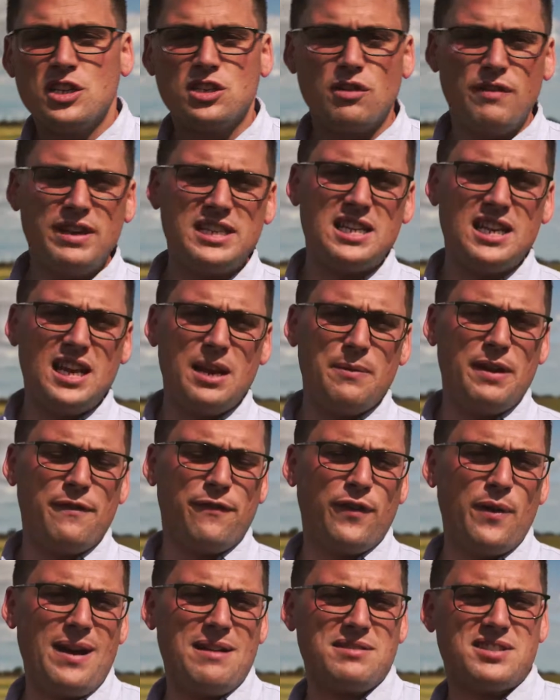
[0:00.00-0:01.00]
So recently we
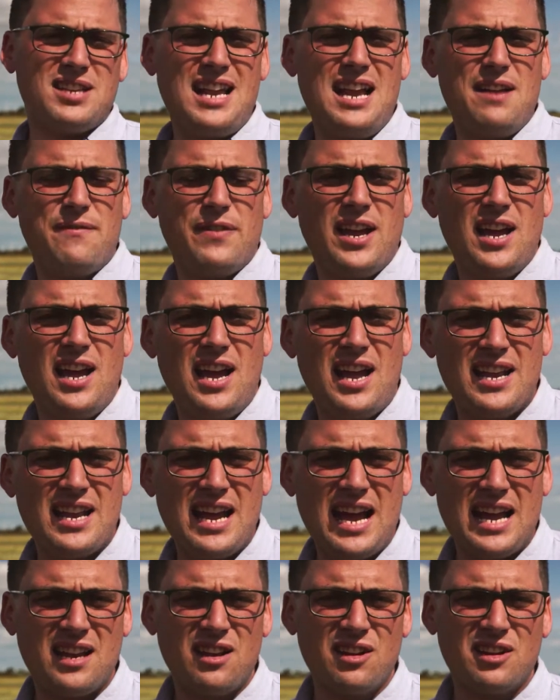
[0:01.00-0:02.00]
flew out to Latvia and
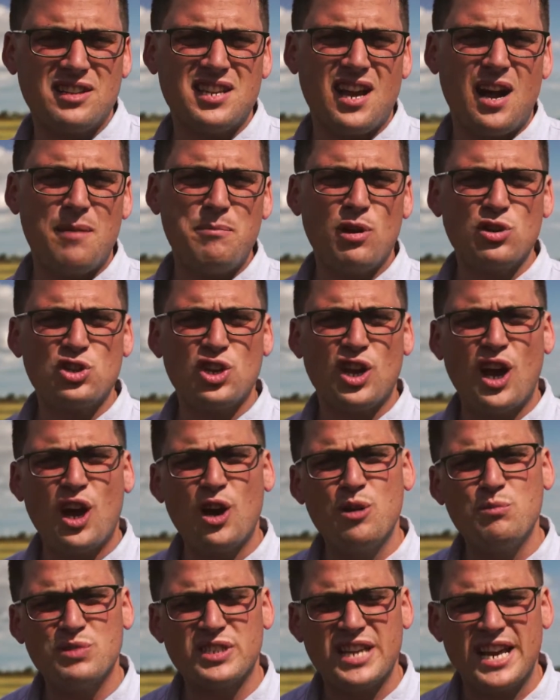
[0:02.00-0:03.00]
had a look at our modular
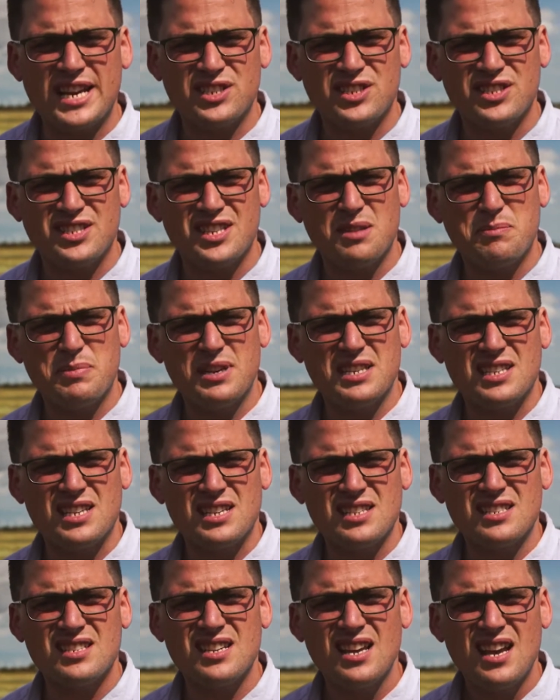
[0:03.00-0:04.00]
home section to the
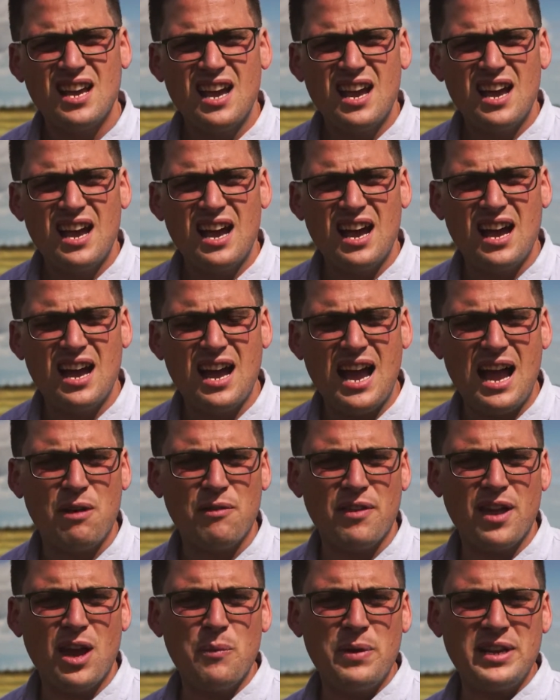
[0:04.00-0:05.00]
business.
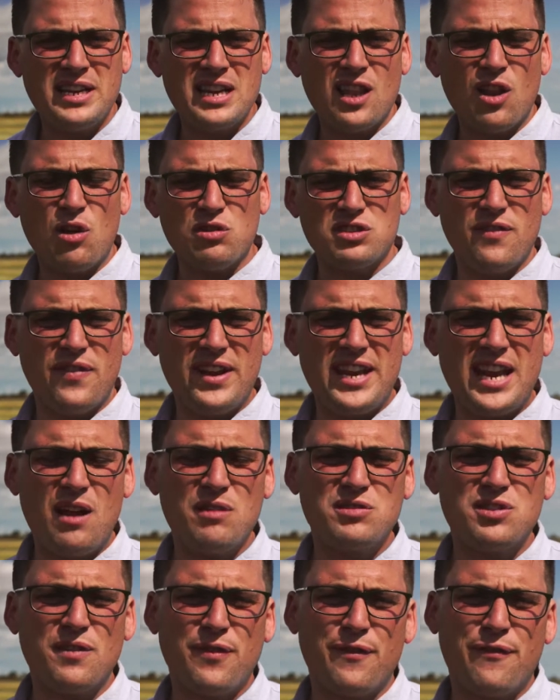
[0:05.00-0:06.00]
Out there we did lots of
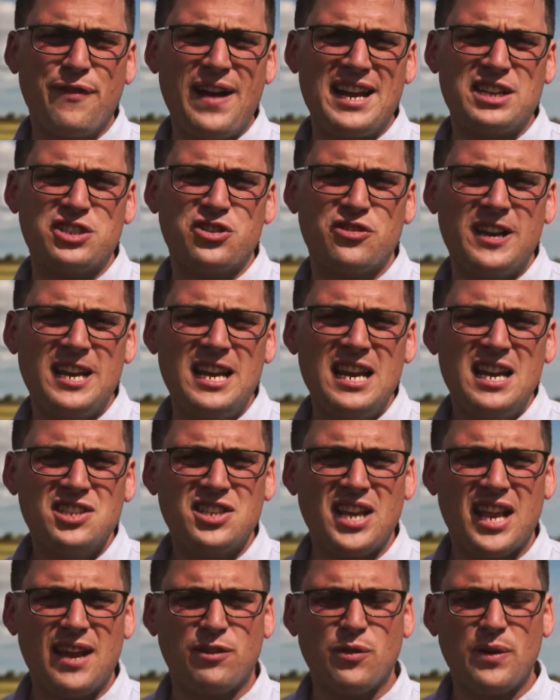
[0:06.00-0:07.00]
videos of the factory,
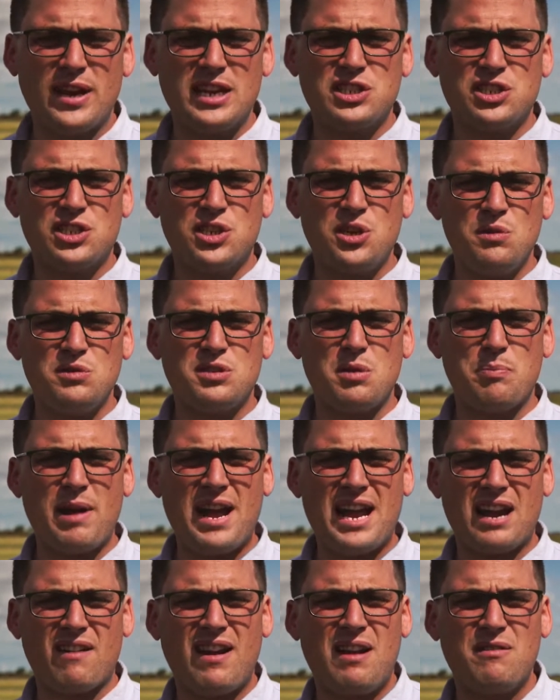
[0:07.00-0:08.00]
so you'll have to excuse the
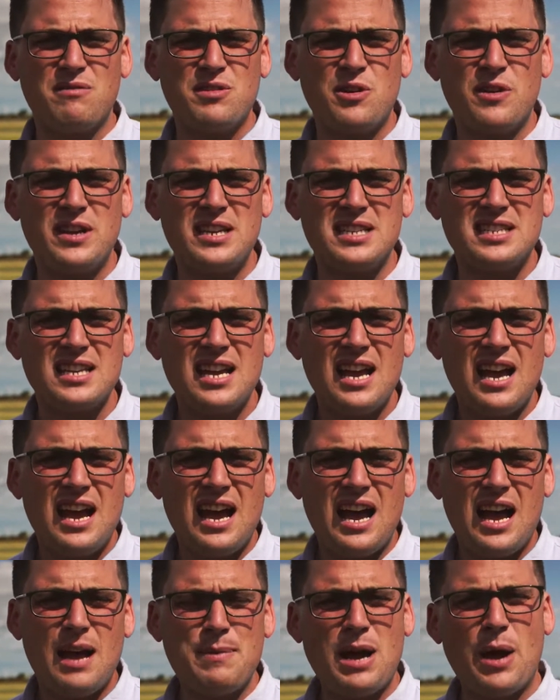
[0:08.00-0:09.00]
background noise.
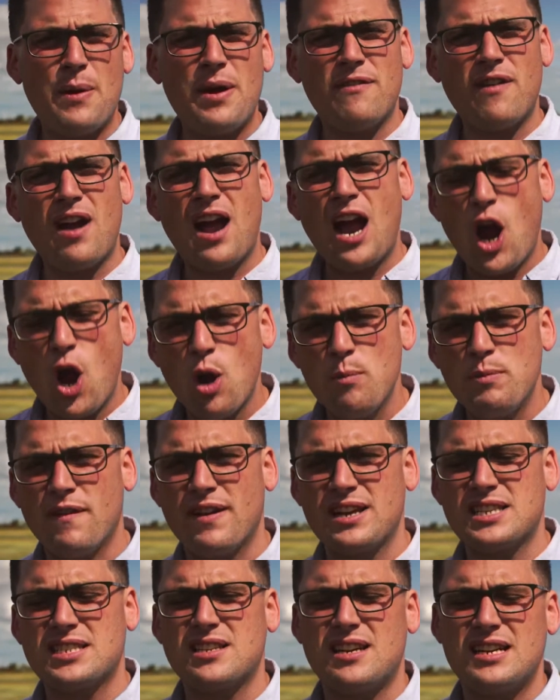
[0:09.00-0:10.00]
However, I hope
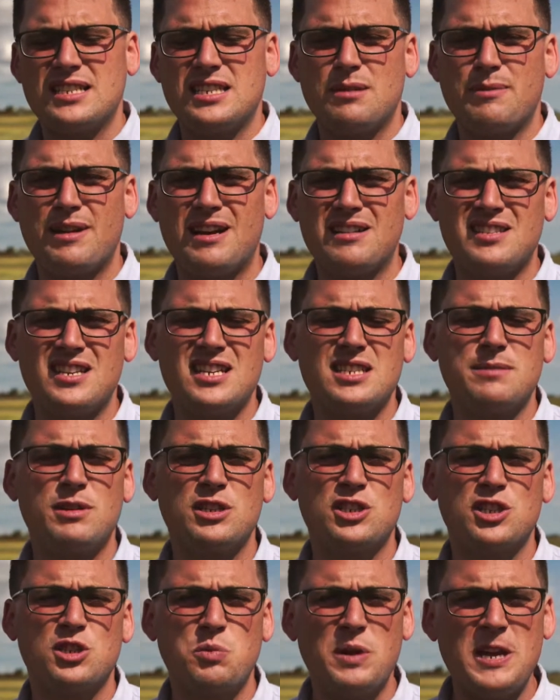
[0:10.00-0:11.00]
you're excited about it as
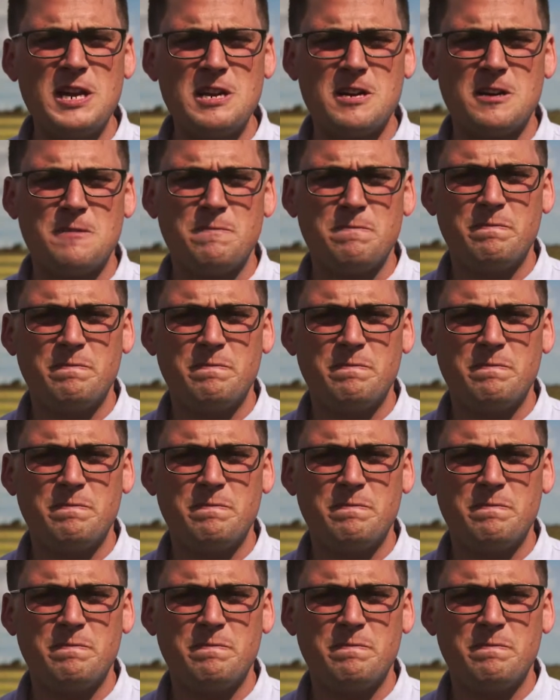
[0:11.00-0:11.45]
much as we are.